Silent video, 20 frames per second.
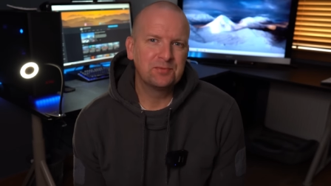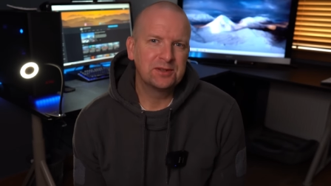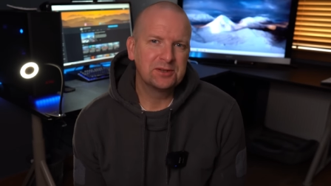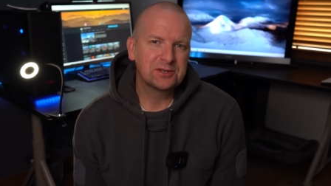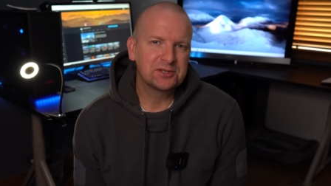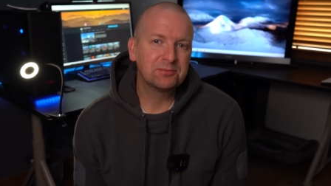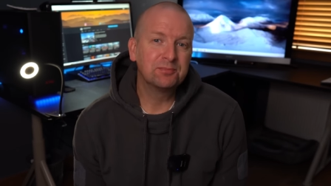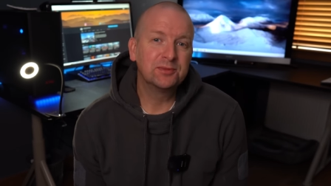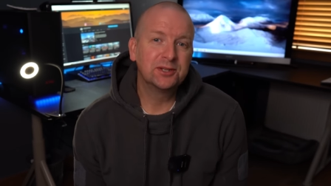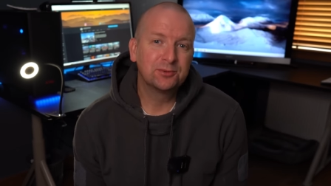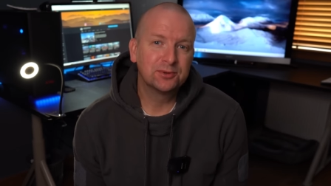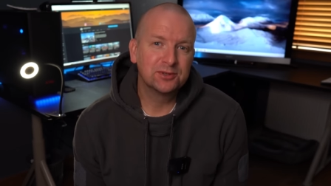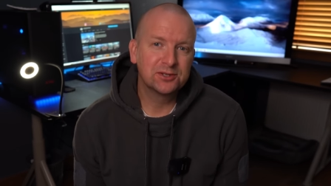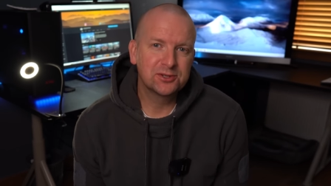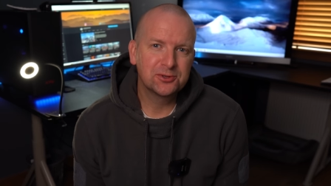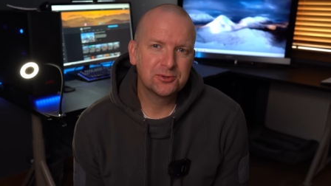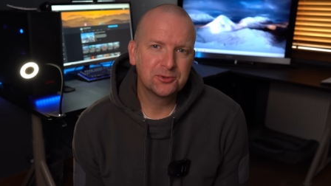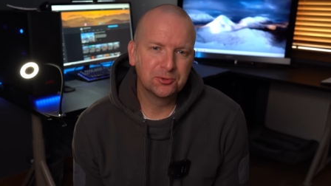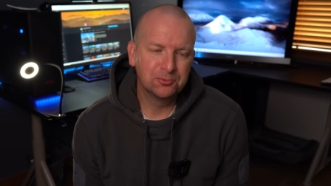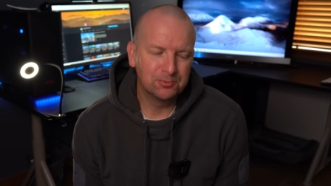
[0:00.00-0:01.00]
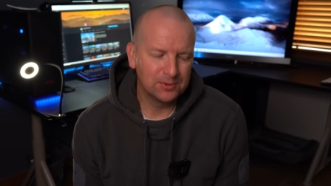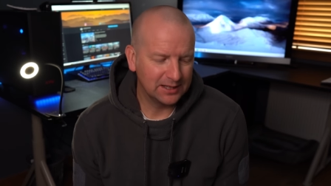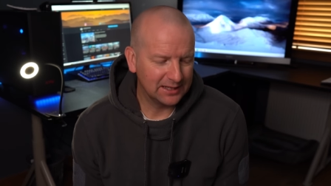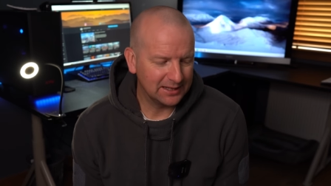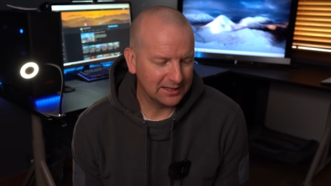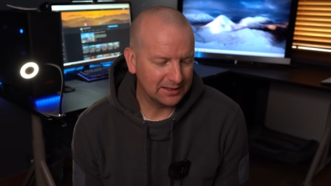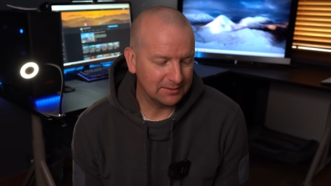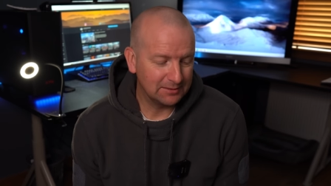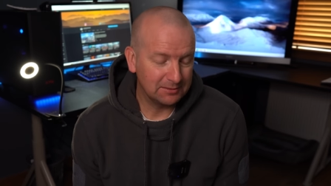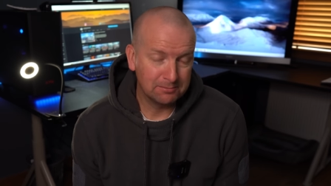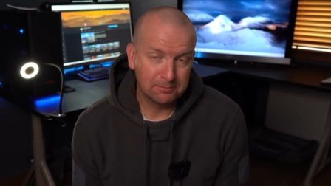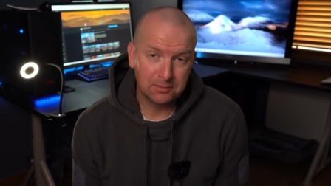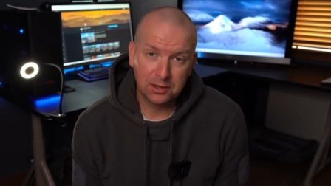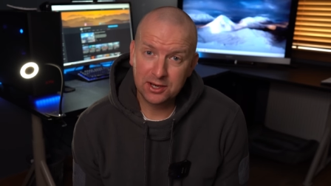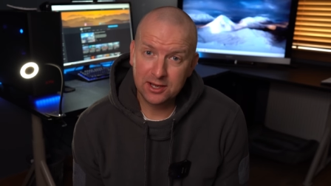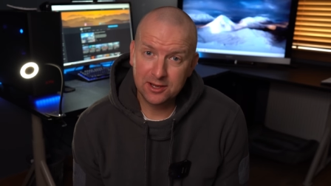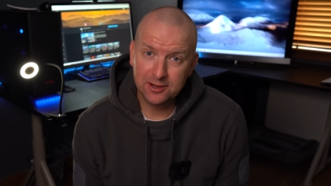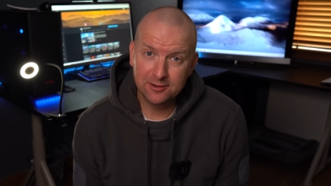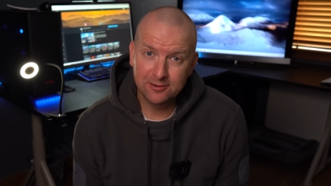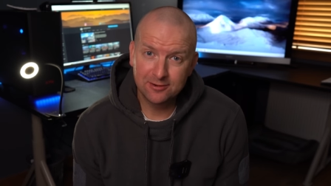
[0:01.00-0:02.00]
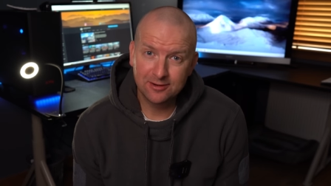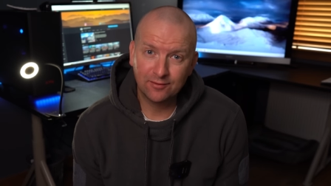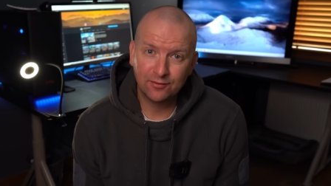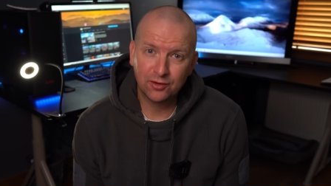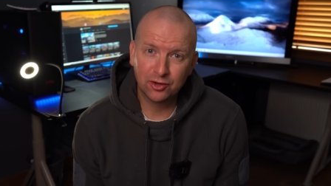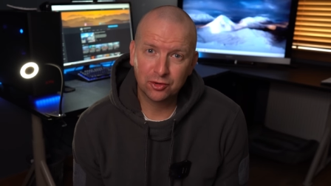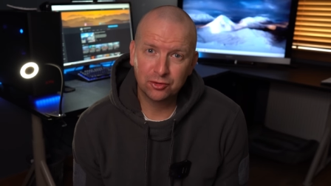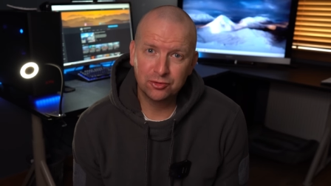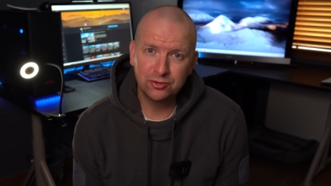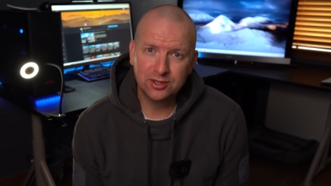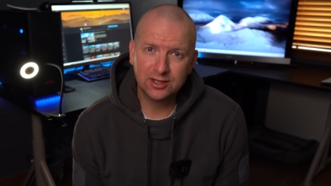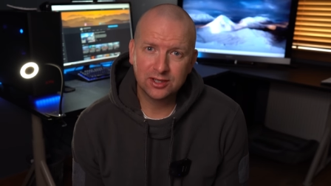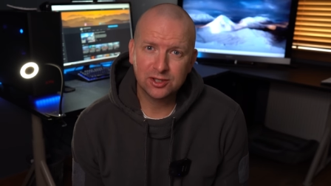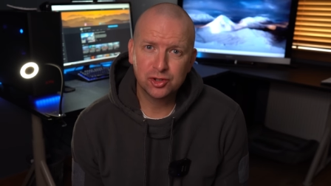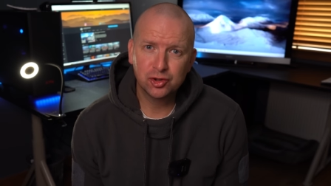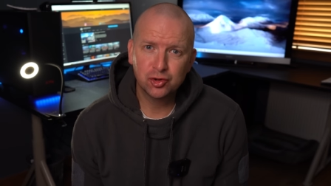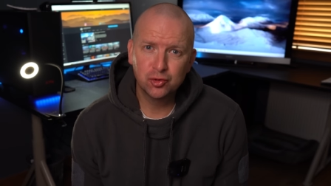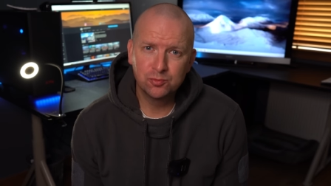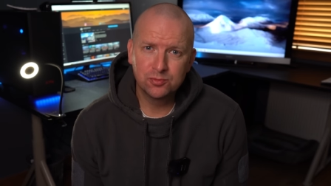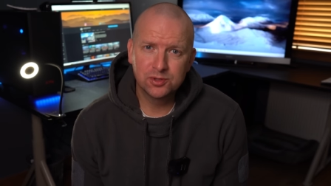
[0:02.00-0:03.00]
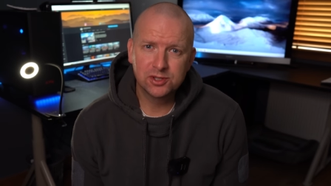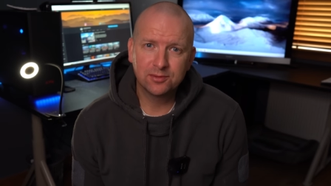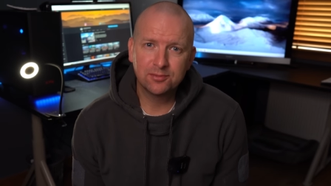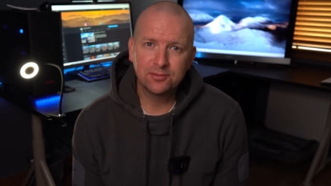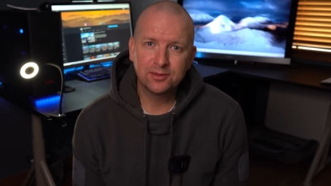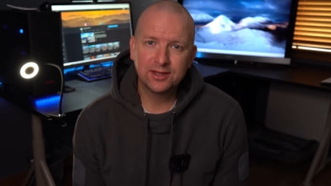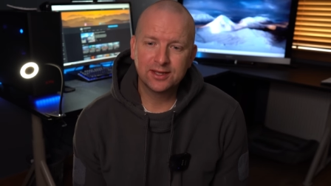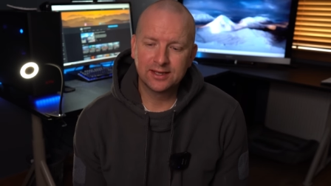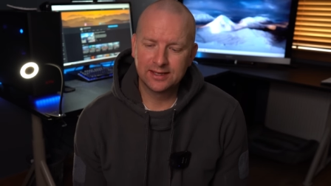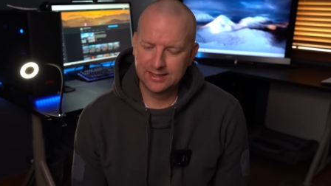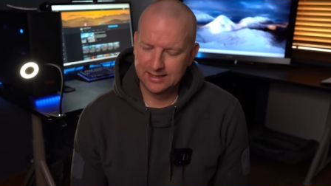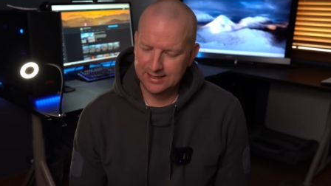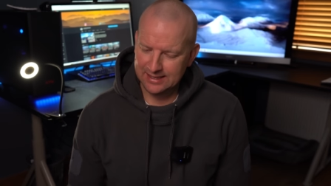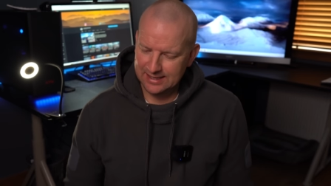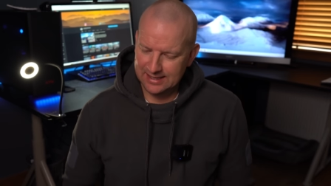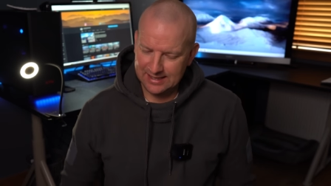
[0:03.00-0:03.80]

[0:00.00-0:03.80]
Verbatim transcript: Somebody once told me, Murray, if you're going to assume something,